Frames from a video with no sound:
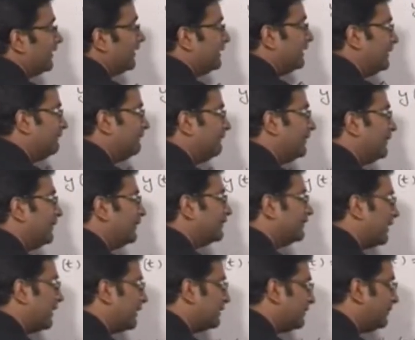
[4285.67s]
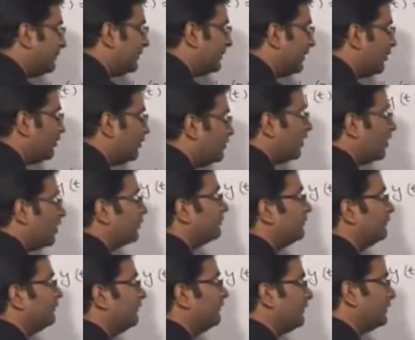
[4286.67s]
And finally, when it starts coming out,
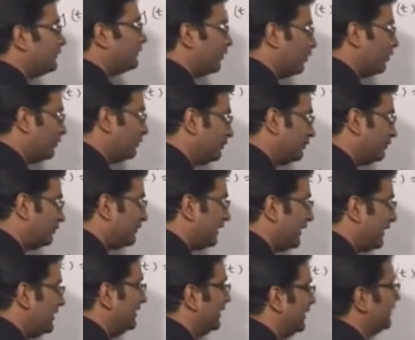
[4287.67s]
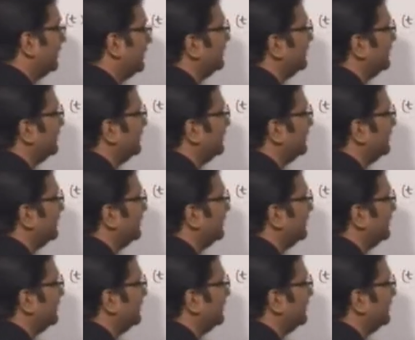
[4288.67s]
output will also start